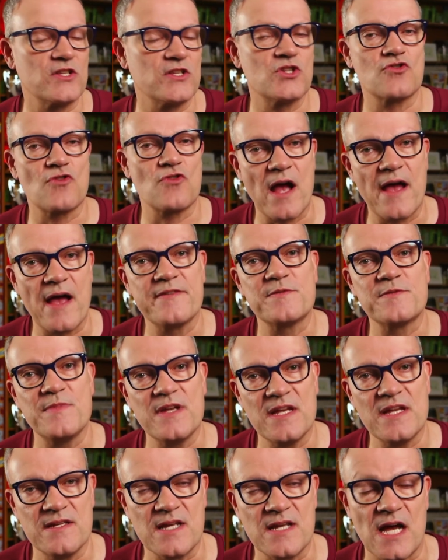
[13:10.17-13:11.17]
It drives
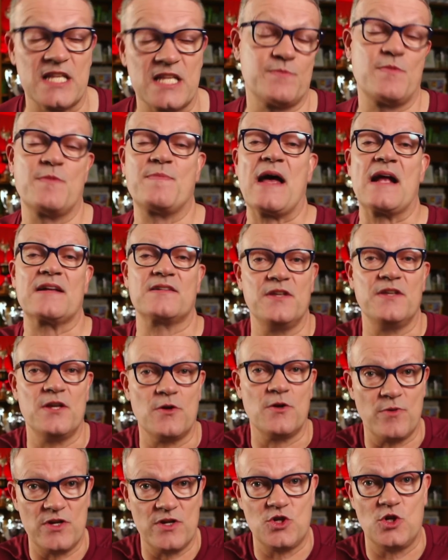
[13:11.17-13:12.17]
me nuts. But back to the
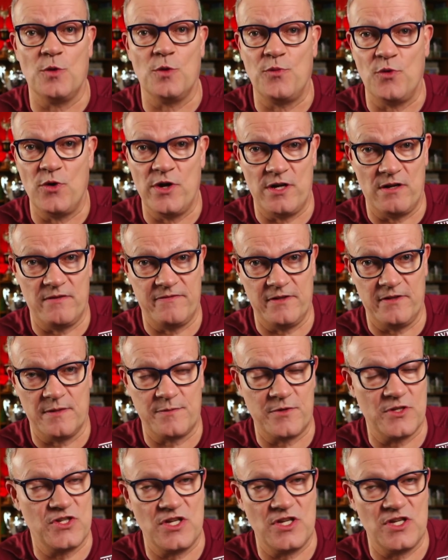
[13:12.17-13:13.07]
original point on Philippe